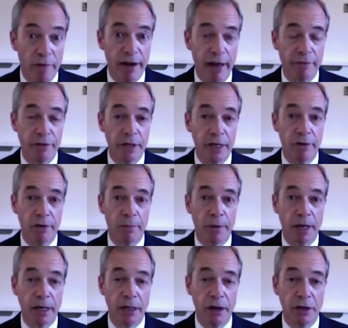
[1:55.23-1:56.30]
left the
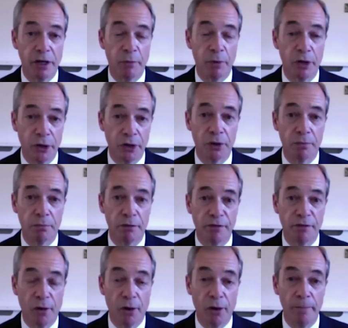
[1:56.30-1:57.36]
European Union. We couldn't
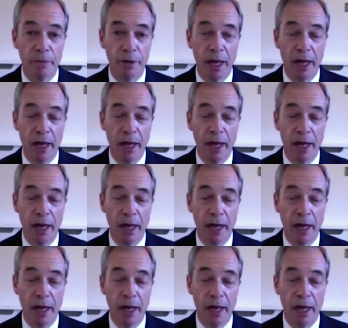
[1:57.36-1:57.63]
before.